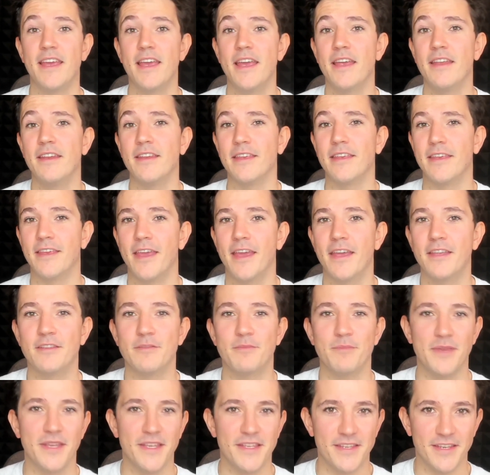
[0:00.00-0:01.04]
and get
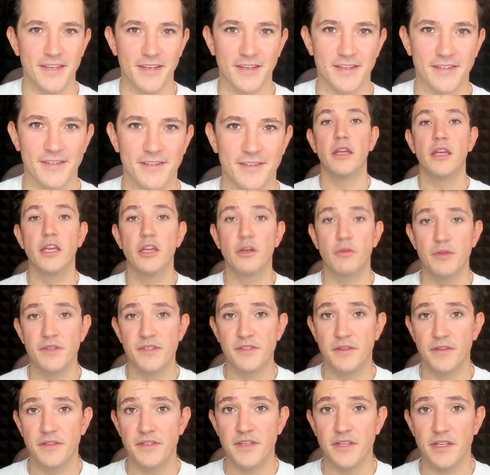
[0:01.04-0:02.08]
meetings. Here is
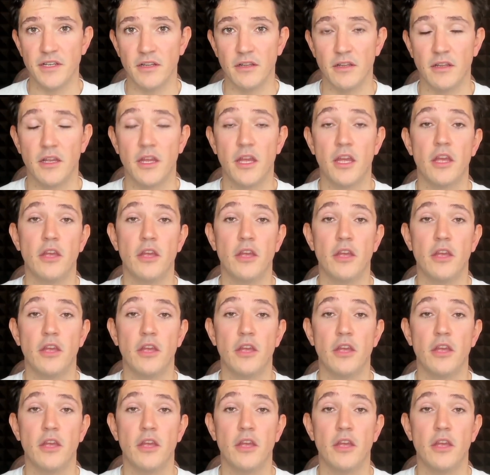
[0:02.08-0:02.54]
the deal.